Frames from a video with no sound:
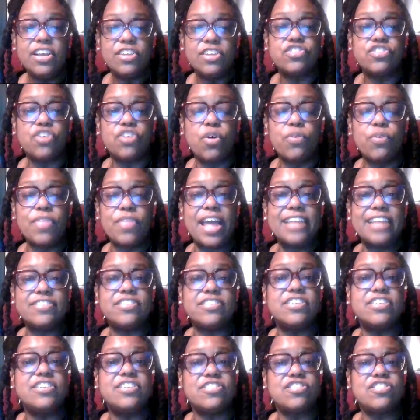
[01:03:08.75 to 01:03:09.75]
So
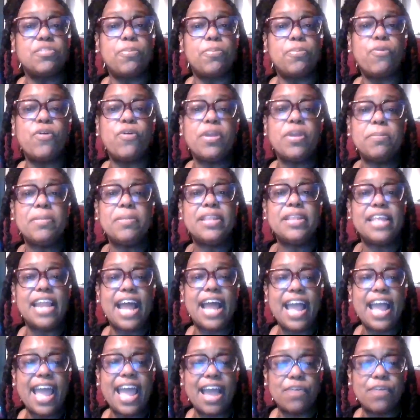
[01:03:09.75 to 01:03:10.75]
that's the disappointment that
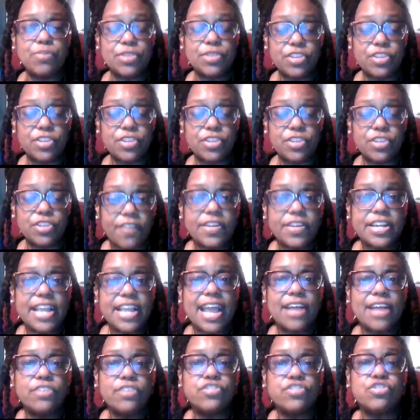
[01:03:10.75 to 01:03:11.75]
I have with the current
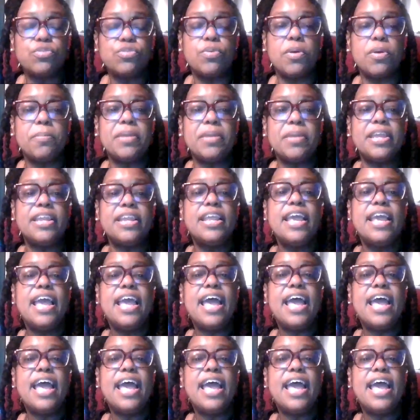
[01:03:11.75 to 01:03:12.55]
councilwoman.